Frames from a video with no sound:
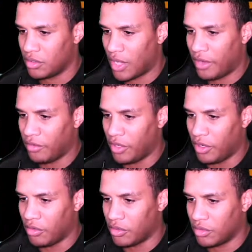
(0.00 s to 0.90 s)
I don't
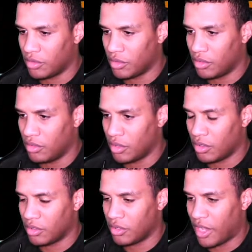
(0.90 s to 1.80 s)
know.
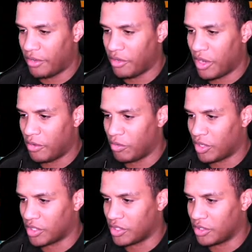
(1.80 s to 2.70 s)
I don't know how it
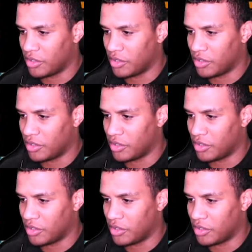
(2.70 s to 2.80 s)
works.